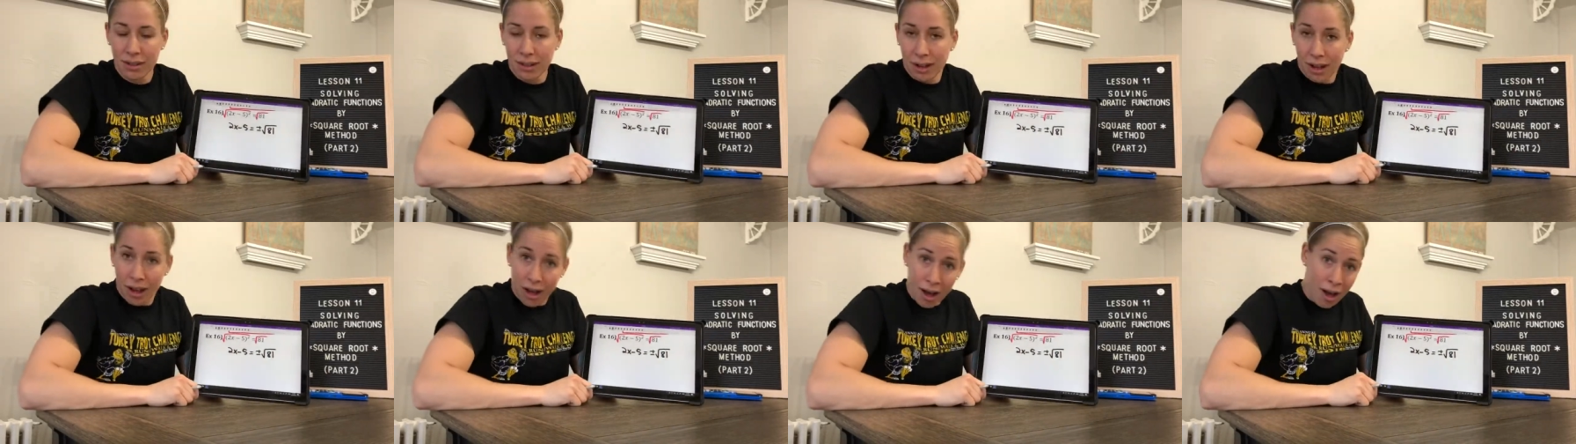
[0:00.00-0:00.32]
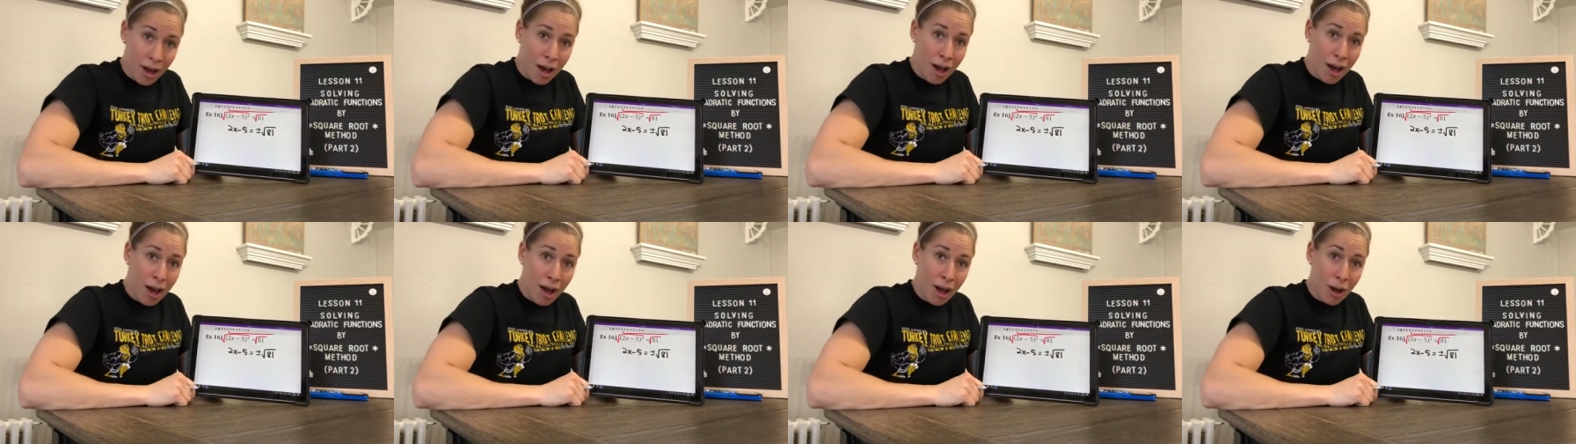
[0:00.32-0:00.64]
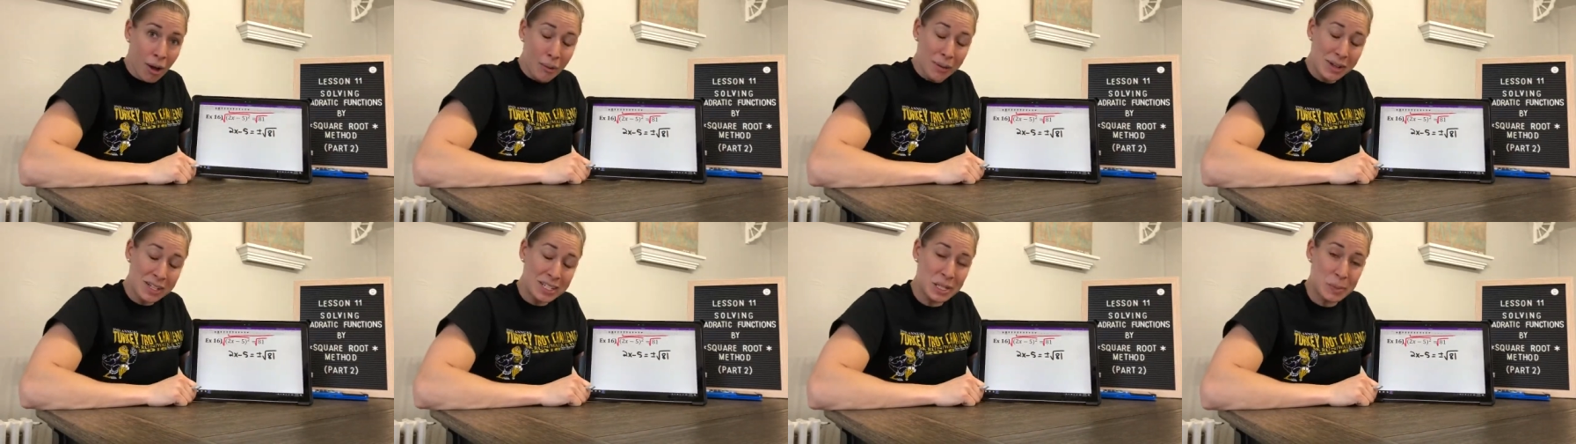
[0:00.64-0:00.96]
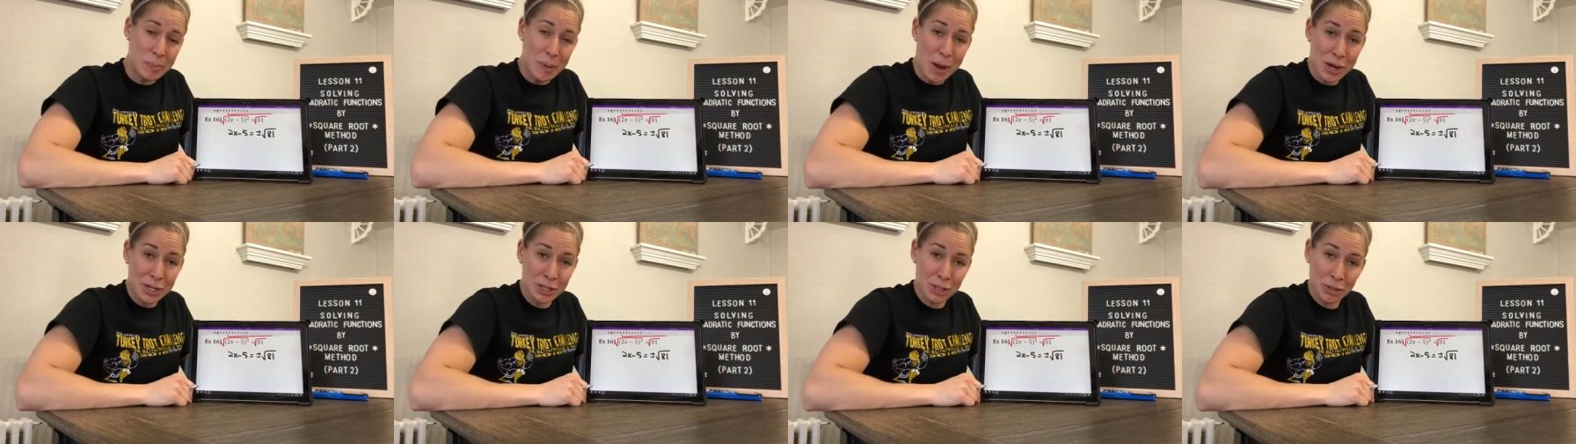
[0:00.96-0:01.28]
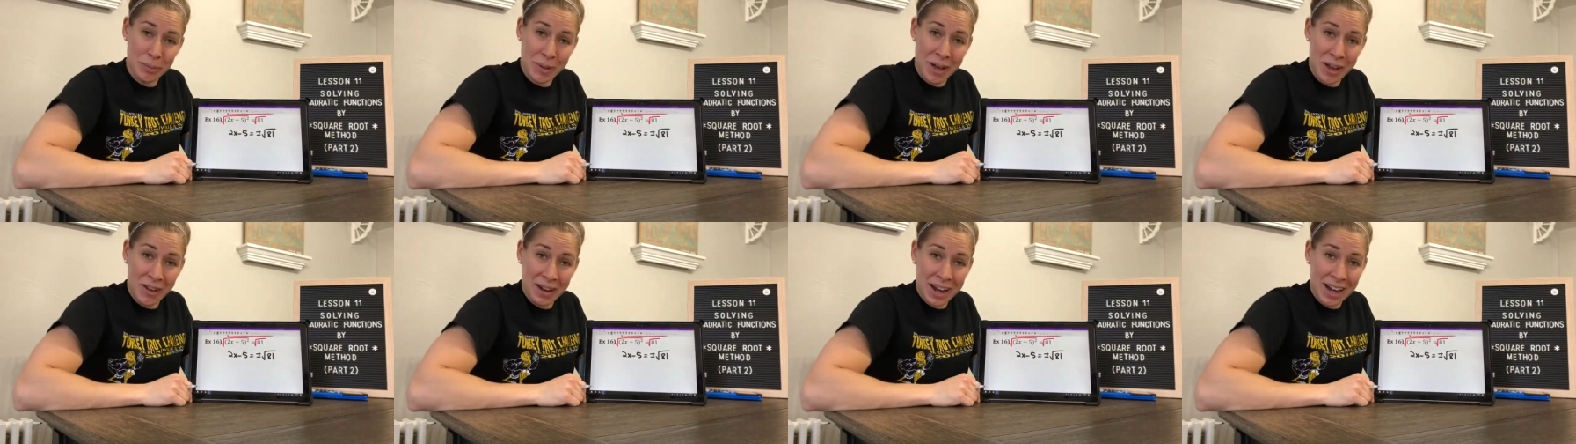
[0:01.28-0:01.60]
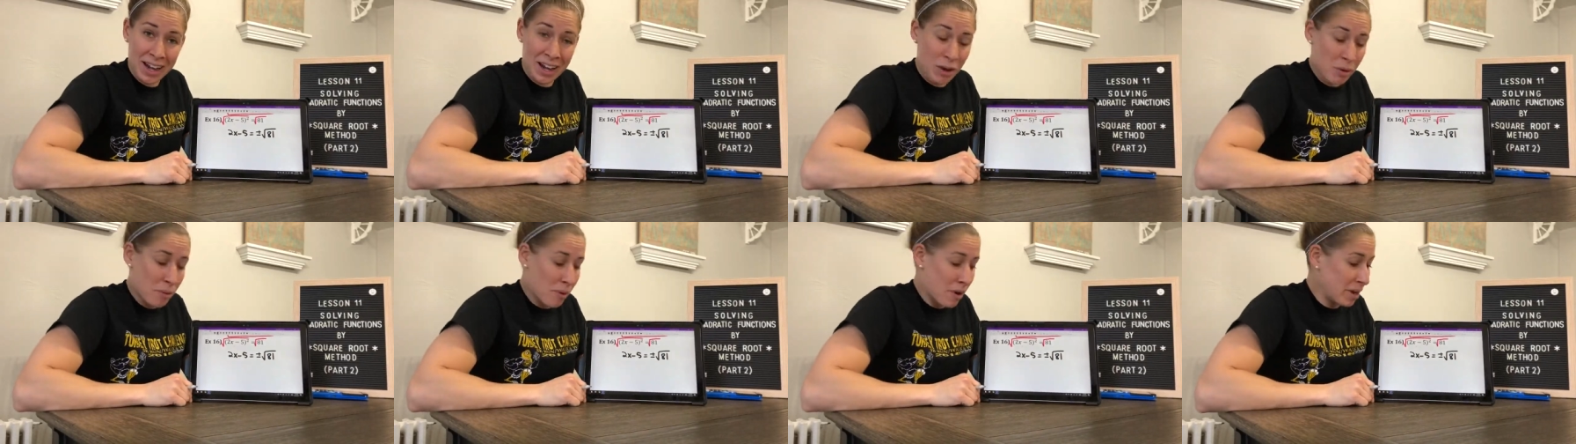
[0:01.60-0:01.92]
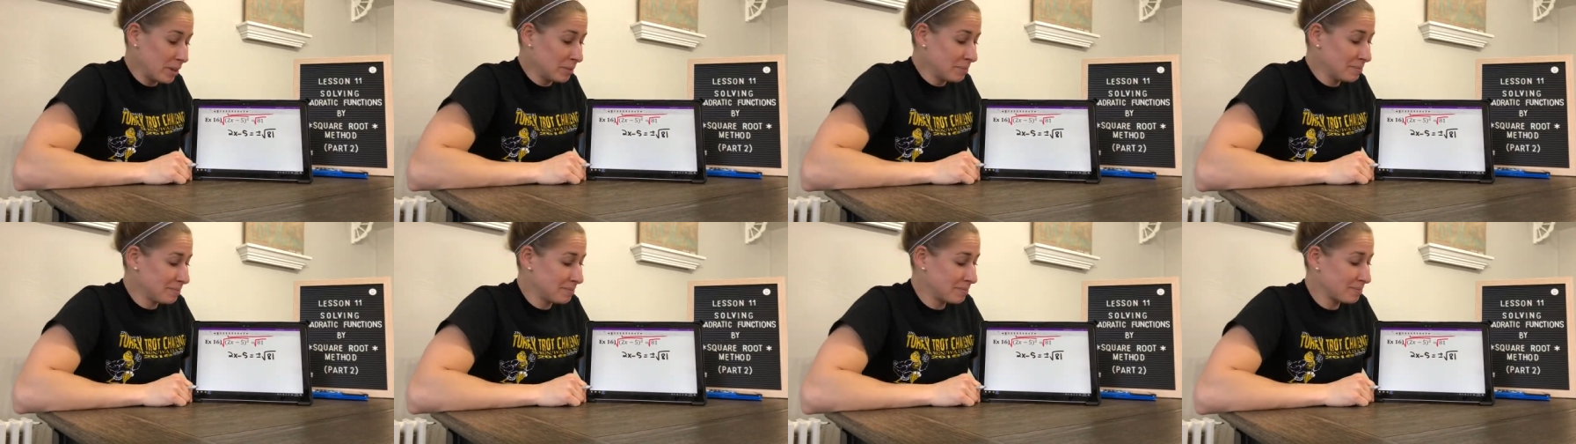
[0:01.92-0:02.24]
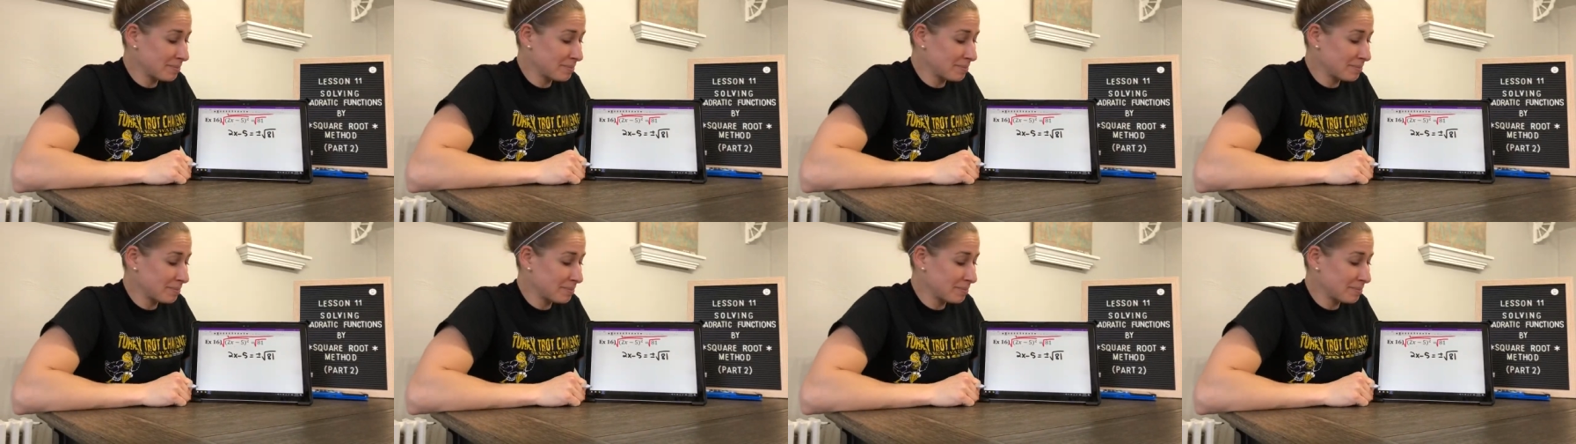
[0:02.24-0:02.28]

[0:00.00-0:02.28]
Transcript: What's special about 81?